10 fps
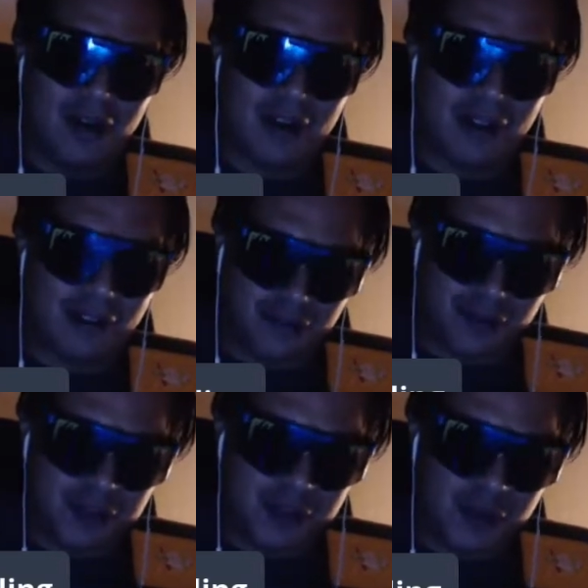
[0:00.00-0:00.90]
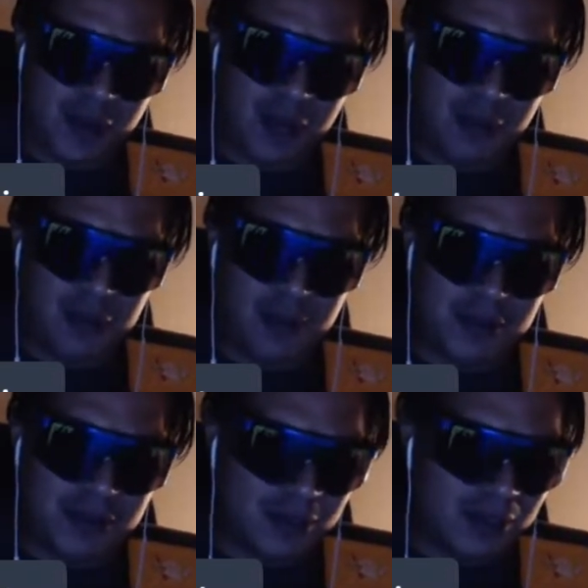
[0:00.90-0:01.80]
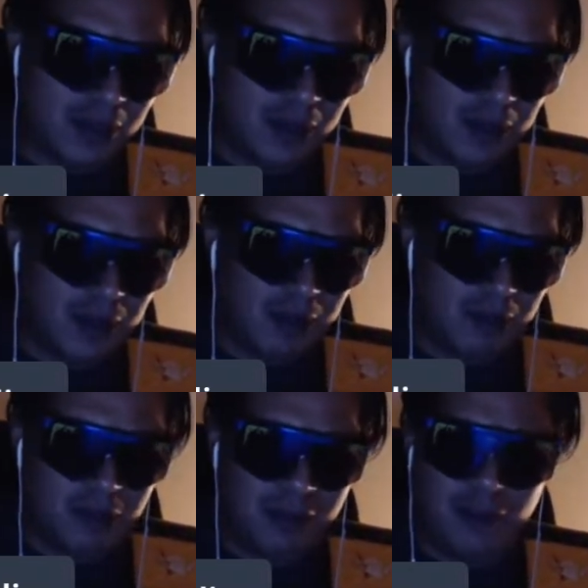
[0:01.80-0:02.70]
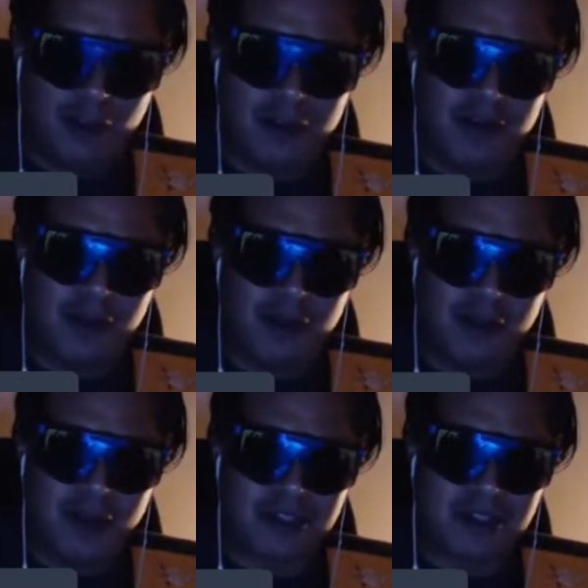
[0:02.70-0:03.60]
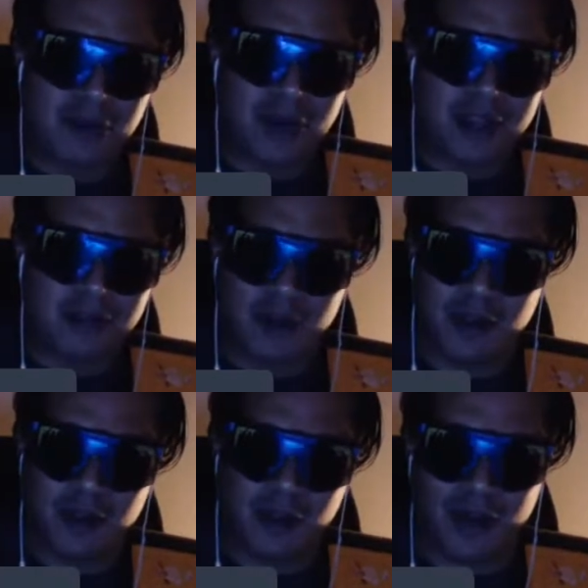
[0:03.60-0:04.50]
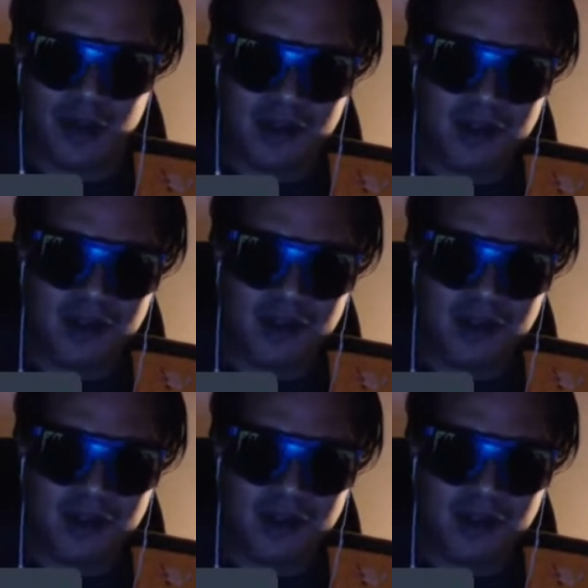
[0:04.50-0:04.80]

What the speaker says: like the first two albums before his mother passed away. His mother went,